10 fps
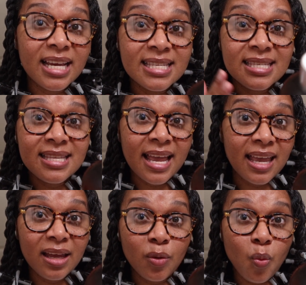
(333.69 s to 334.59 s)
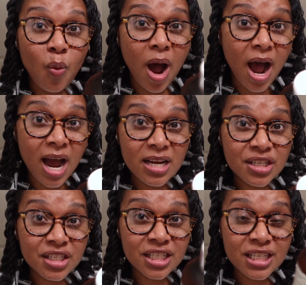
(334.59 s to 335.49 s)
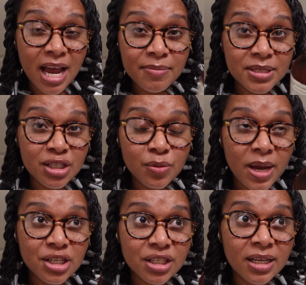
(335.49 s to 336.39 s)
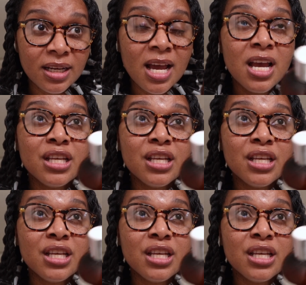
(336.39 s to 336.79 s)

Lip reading: a second wash type situation.